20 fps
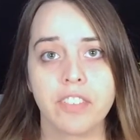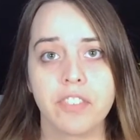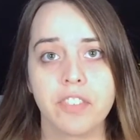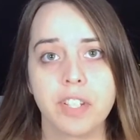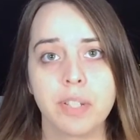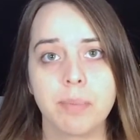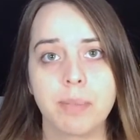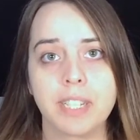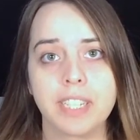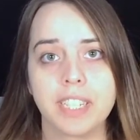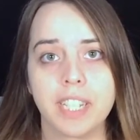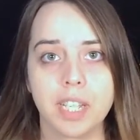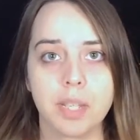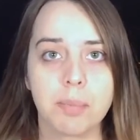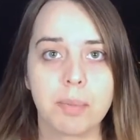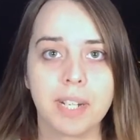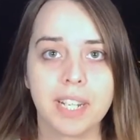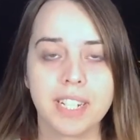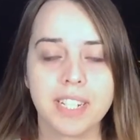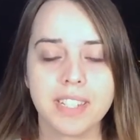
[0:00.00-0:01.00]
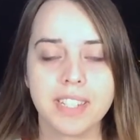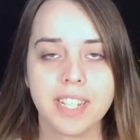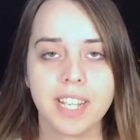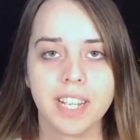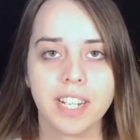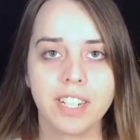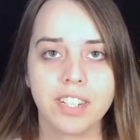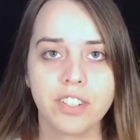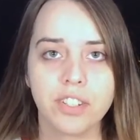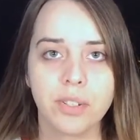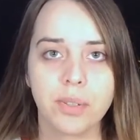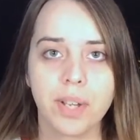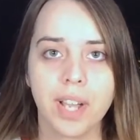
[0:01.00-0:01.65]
a filming day, but I decided to